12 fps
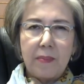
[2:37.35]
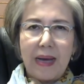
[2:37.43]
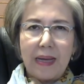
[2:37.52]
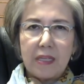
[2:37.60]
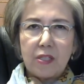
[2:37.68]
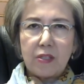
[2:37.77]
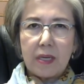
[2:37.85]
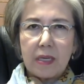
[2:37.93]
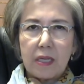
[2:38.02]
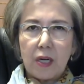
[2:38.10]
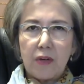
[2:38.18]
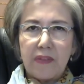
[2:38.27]

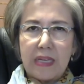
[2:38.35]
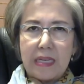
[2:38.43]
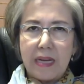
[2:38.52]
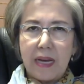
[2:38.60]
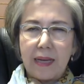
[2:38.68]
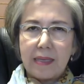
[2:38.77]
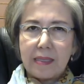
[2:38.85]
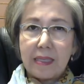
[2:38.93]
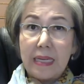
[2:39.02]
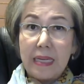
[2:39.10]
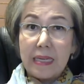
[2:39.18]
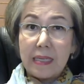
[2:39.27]
managing
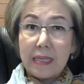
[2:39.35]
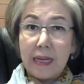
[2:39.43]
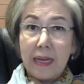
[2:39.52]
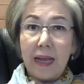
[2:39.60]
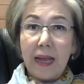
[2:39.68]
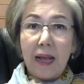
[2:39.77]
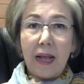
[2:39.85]
COVID-19.